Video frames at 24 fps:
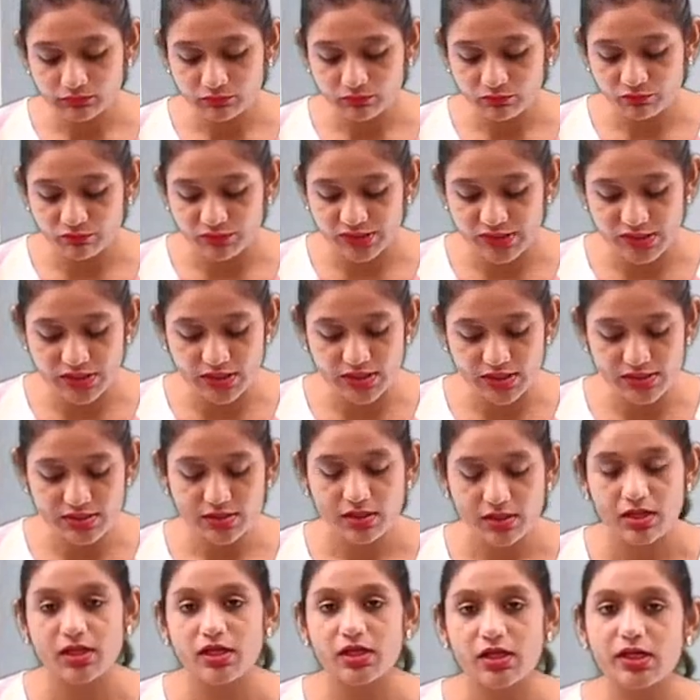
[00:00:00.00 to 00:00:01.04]
which is
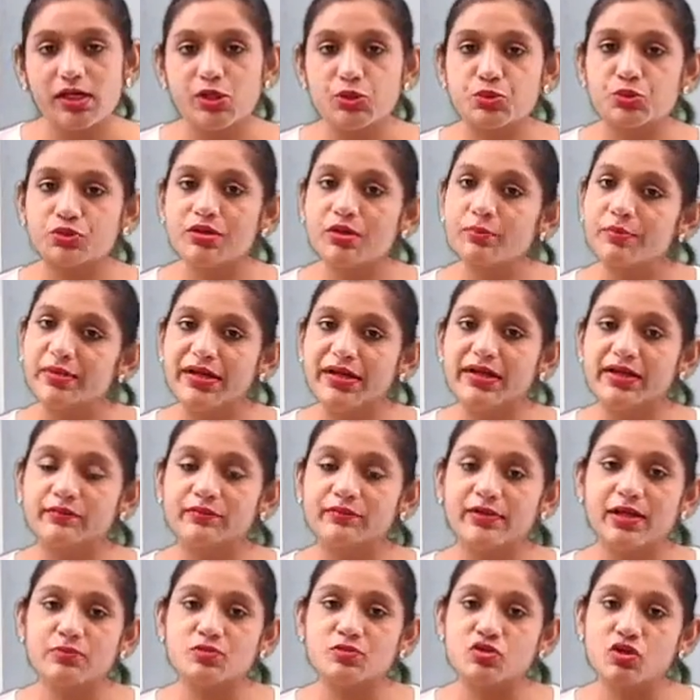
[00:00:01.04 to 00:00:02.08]
into the medium,
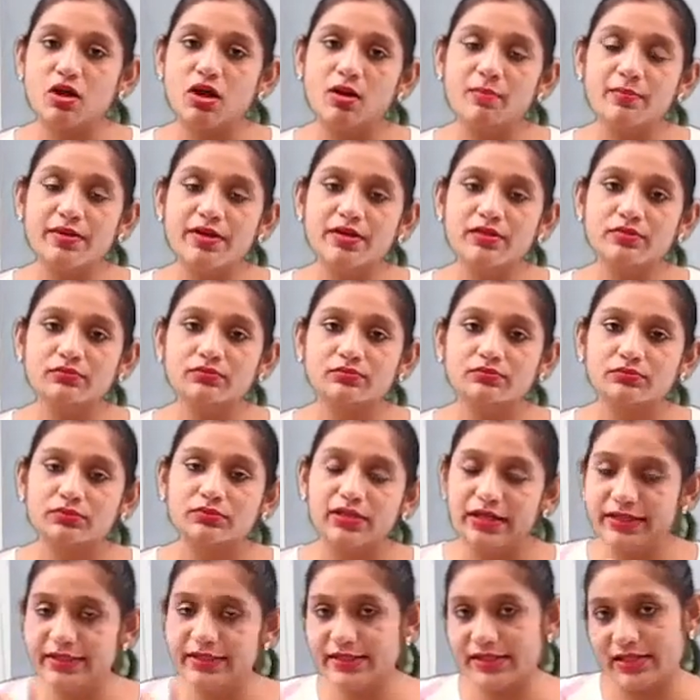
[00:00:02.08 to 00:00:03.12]
absorbed
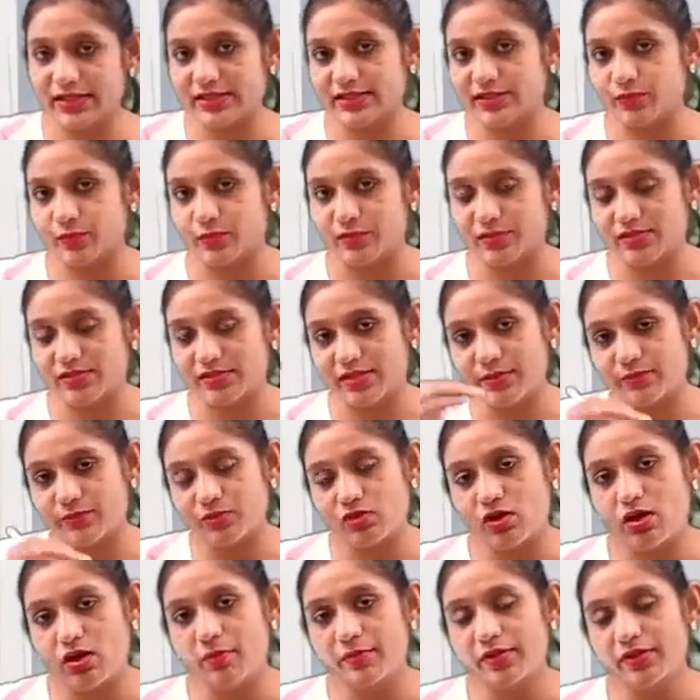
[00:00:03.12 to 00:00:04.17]
and transferred,
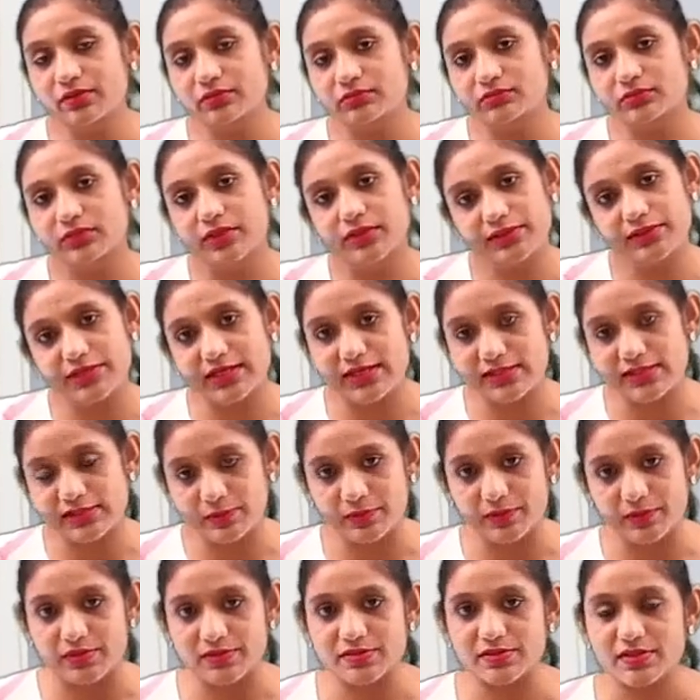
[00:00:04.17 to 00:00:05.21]
absorbed and
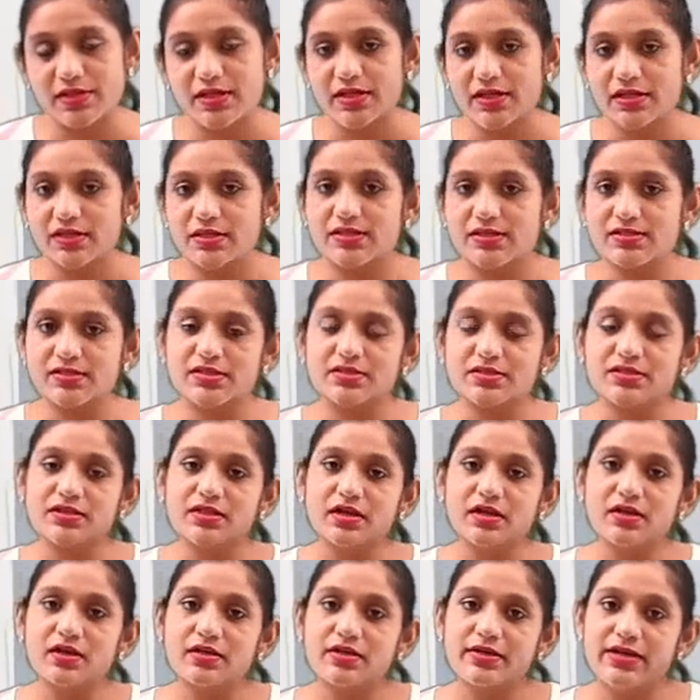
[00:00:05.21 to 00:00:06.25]
transferred. This is in
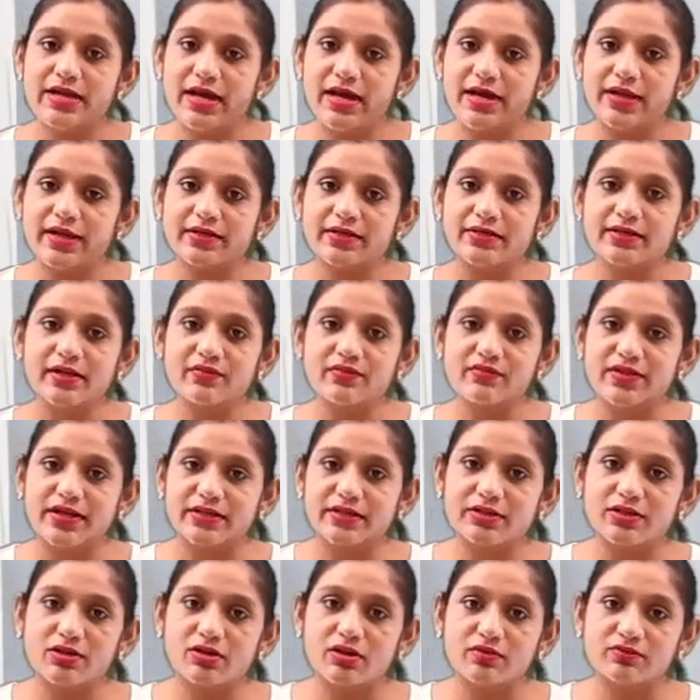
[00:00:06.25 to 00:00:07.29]
a directed
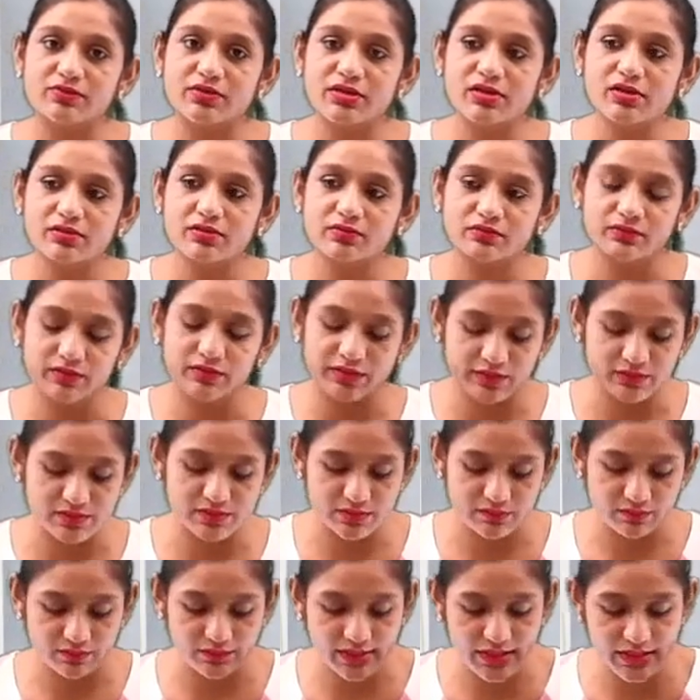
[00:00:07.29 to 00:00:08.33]
factor of the
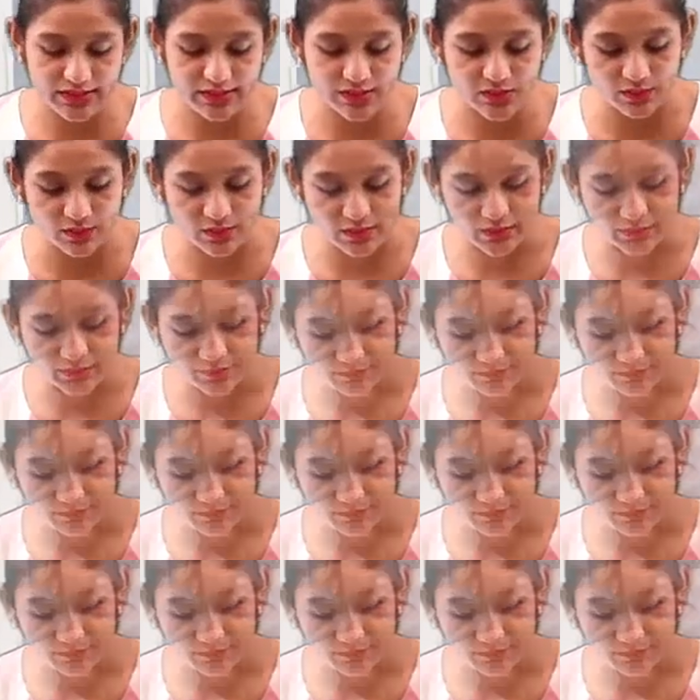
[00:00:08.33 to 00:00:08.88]
waves. Next one,